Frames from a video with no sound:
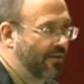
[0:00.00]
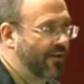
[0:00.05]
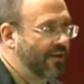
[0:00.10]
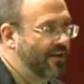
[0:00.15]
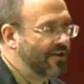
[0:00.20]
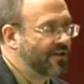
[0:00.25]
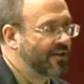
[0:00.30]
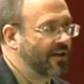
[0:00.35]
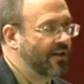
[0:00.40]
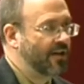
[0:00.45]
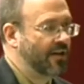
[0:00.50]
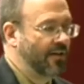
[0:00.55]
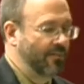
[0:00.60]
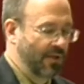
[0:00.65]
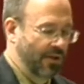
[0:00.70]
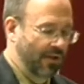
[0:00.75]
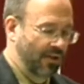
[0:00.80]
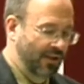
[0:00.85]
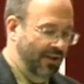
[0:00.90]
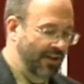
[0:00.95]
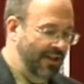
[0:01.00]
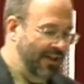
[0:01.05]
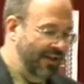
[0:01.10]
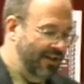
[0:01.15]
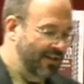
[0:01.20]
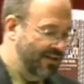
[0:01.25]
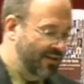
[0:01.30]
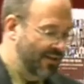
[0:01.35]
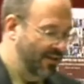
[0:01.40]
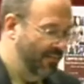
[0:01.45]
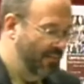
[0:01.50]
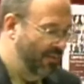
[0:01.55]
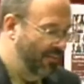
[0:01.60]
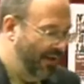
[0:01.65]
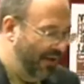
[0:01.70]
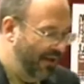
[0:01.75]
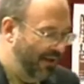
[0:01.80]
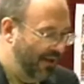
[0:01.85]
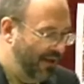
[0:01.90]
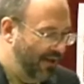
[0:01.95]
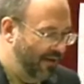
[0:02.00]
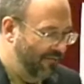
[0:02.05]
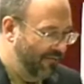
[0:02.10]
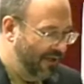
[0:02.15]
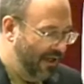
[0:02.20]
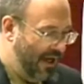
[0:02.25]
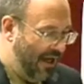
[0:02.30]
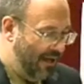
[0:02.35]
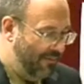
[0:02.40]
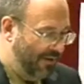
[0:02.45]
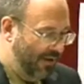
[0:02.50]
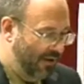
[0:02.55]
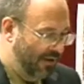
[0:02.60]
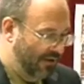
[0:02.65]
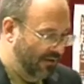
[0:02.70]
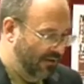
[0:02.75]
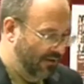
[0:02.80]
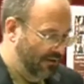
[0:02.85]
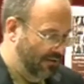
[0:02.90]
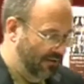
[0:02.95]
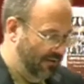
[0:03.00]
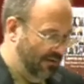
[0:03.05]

This argument links the mobility of capital,